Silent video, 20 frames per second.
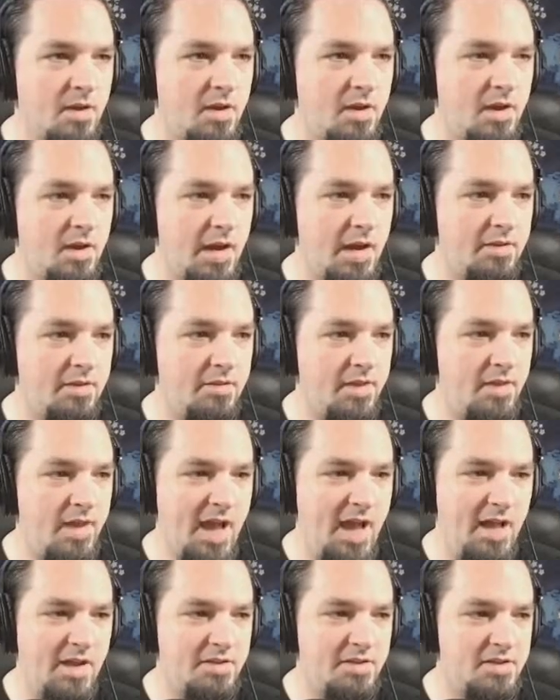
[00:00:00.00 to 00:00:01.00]
And
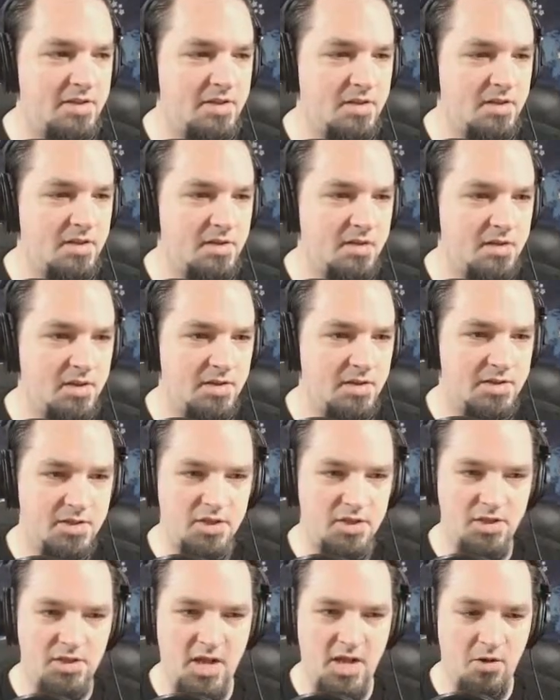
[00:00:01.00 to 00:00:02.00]
that... is
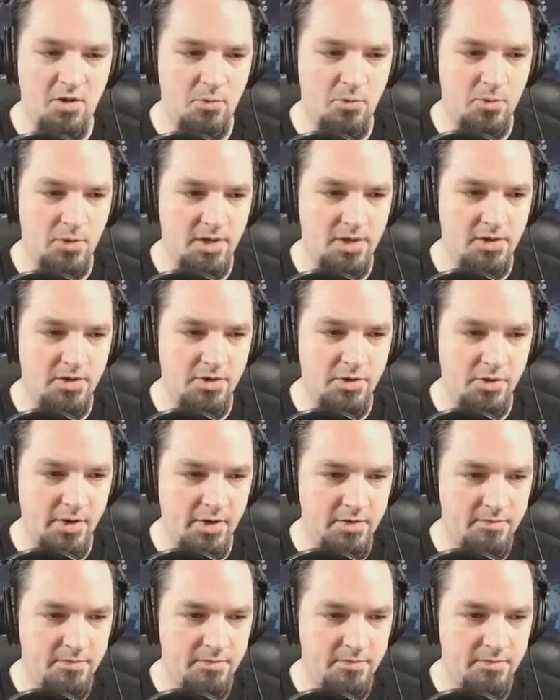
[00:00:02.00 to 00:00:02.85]
just how we're going to do it.